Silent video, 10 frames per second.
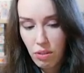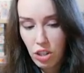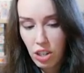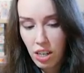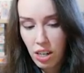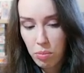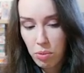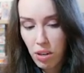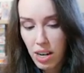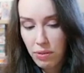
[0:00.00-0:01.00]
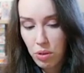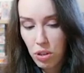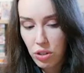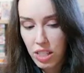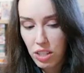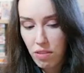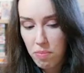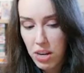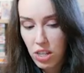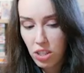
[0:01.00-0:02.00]
Vegeta Prideful
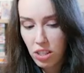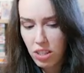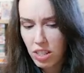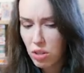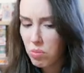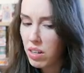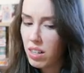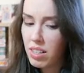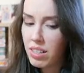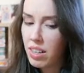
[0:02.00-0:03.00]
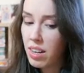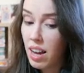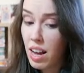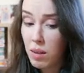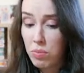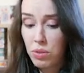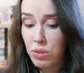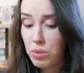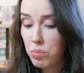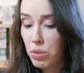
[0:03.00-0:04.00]
Transformation. This one is an
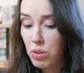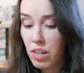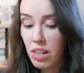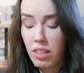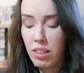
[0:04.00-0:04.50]
absolute beauty.